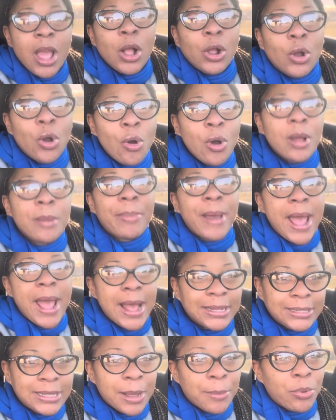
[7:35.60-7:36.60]
going
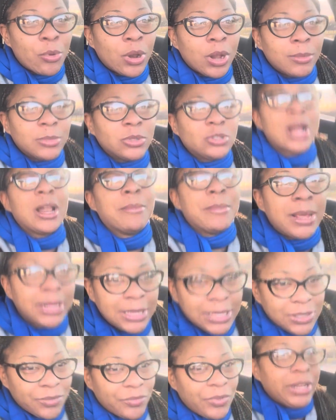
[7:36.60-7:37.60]
past that point, I'm trying to make
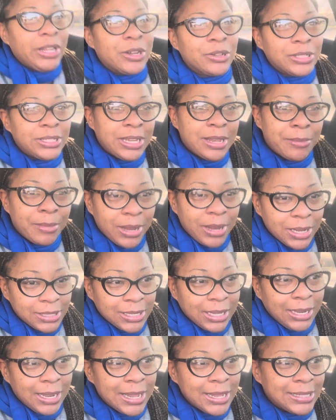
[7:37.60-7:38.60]
this video 10 minutes
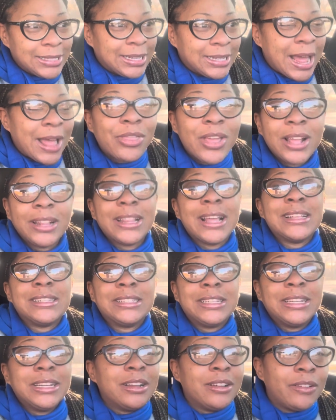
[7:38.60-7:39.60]
or less. And I think that's
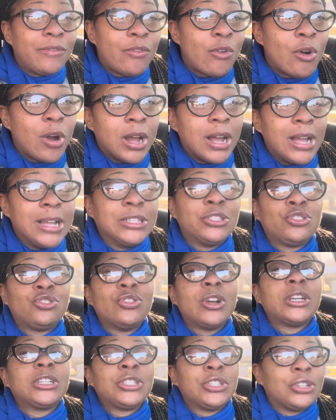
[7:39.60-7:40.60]
good for
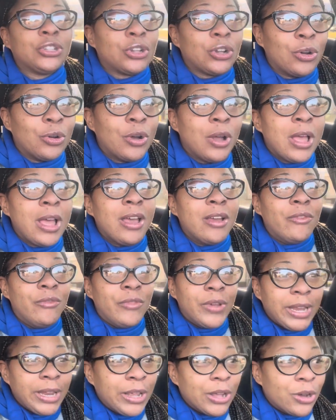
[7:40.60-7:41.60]
instructional
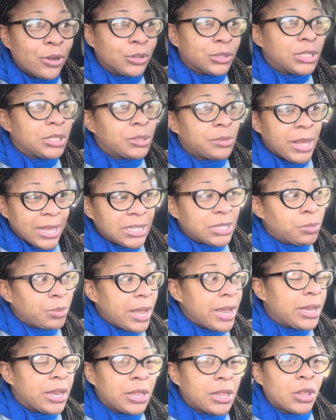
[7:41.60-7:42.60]
videos
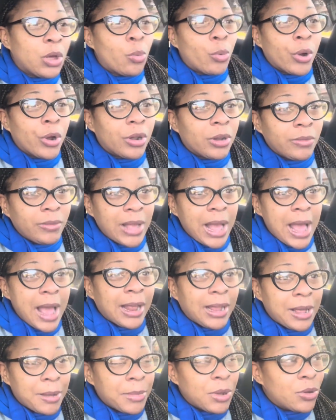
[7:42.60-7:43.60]
explaining the word of
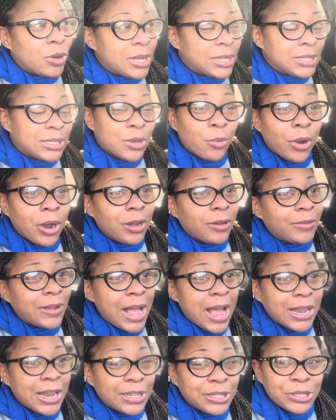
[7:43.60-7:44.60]
God. Come on, because the word of
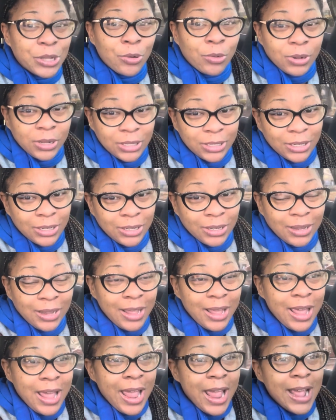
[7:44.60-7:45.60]
God is so good.
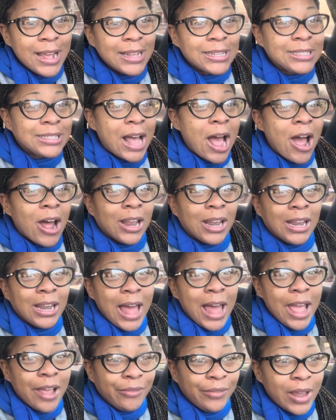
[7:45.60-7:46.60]
It's our
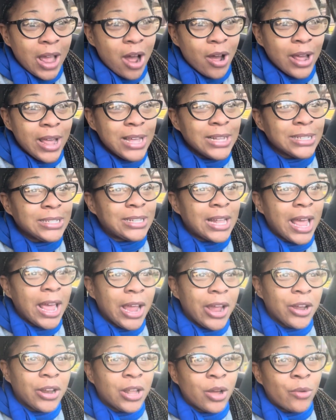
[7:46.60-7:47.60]
life, y'all. It's the
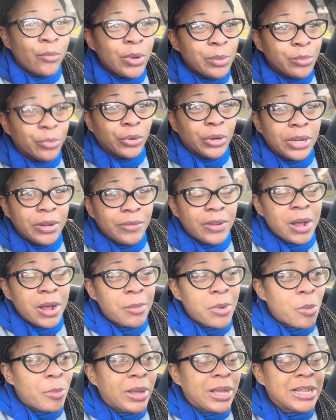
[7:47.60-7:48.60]
air that we breathe. Come
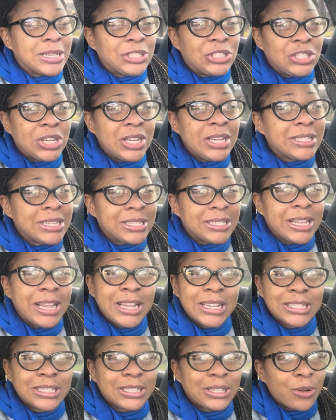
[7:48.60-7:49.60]
on, because Jesus
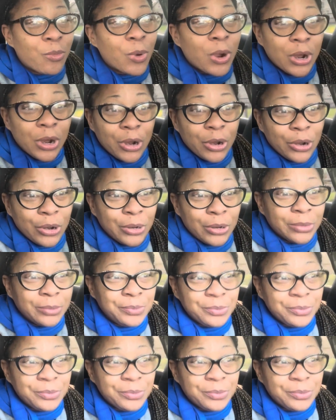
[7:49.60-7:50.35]
is the word.